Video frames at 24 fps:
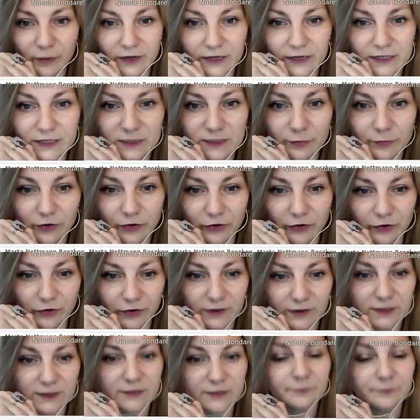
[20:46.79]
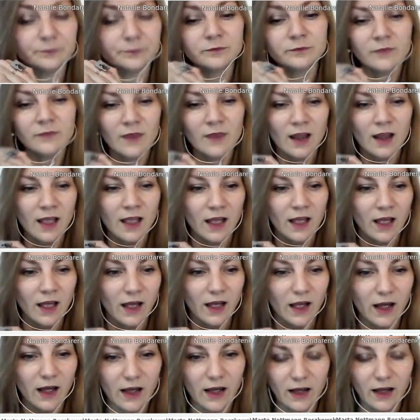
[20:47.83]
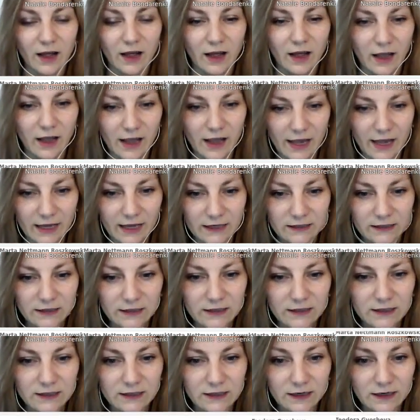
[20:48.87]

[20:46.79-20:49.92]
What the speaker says: experience. And